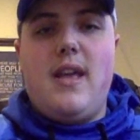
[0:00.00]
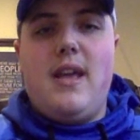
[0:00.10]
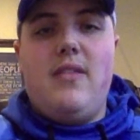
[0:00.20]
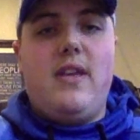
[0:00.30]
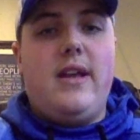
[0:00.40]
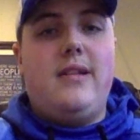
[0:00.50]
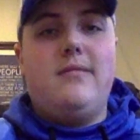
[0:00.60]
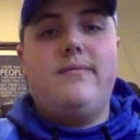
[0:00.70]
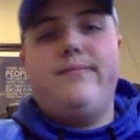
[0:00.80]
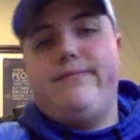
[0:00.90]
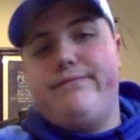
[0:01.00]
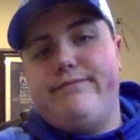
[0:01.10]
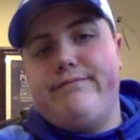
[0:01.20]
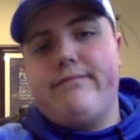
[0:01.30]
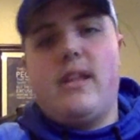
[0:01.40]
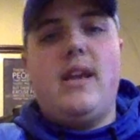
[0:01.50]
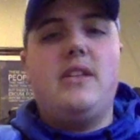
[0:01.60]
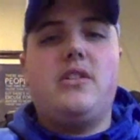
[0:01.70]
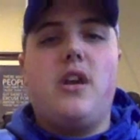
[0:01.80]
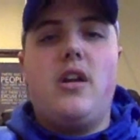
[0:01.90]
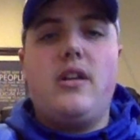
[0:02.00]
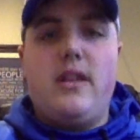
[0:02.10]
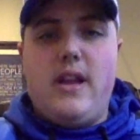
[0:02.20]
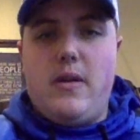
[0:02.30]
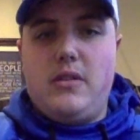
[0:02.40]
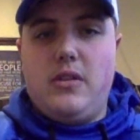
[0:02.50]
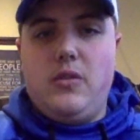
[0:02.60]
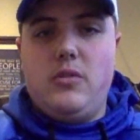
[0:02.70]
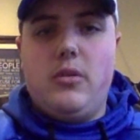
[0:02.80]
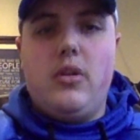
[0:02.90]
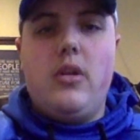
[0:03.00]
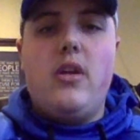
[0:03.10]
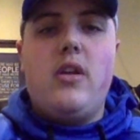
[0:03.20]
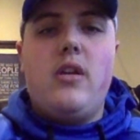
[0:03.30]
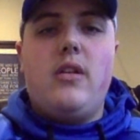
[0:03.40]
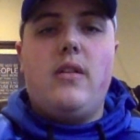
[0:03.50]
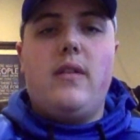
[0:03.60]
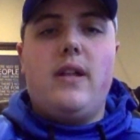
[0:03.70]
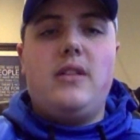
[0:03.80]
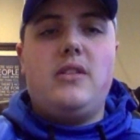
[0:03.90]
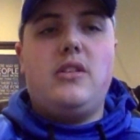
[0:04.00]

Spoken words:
and then it's gone and now it's unusable. Let's